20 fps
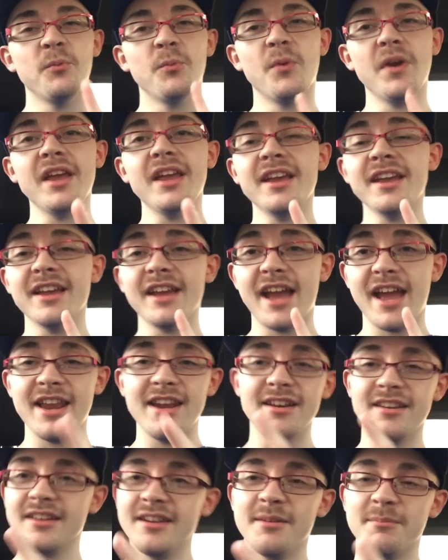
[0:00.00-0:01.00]
we
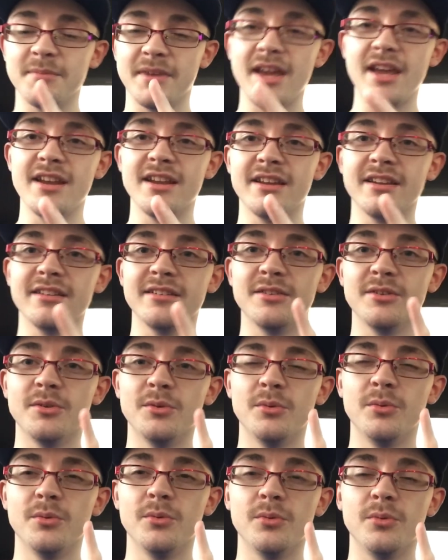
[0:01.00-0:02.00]
ended up getting
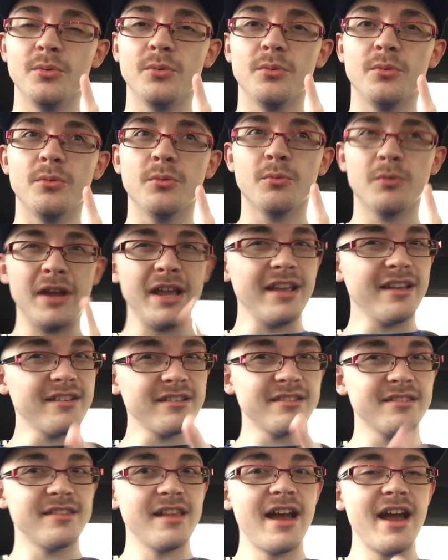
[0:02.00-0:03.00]
rink
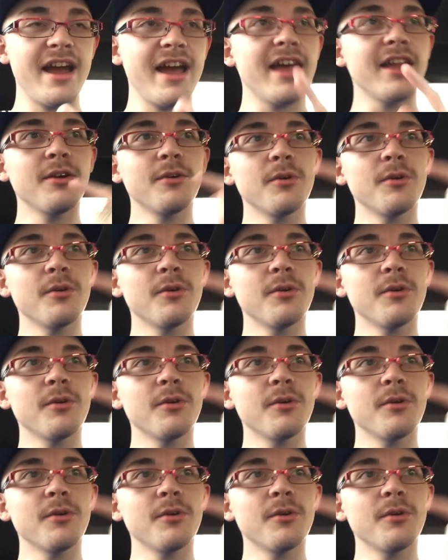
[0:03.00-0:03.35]
side. I